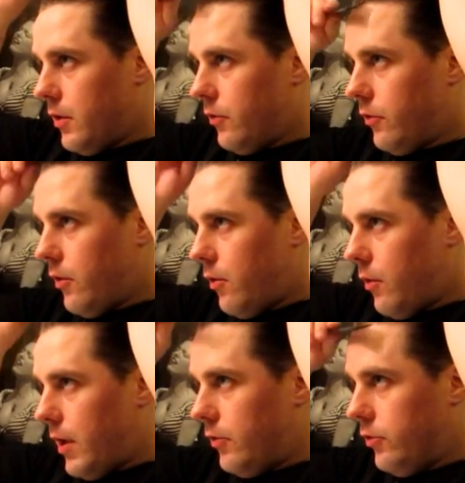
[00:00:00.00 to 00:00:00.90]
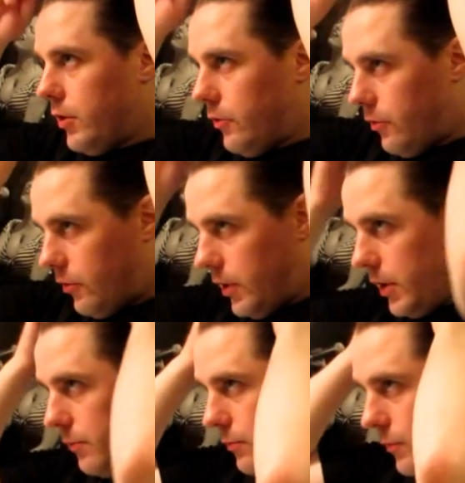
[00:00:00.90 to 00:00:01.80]
So as you can
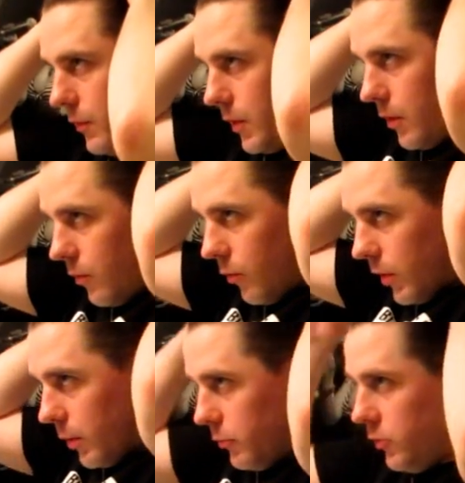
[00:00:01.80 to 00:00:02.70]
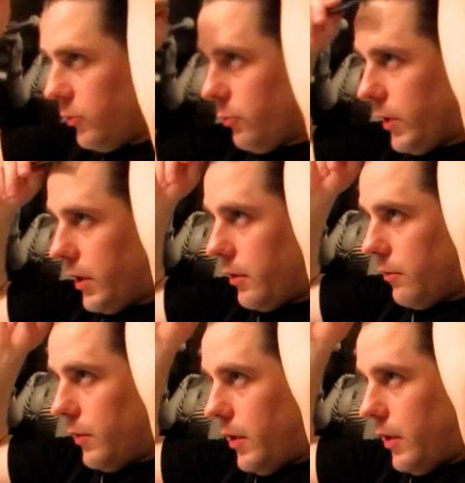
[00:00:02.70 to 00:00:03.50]
see, what I'm doing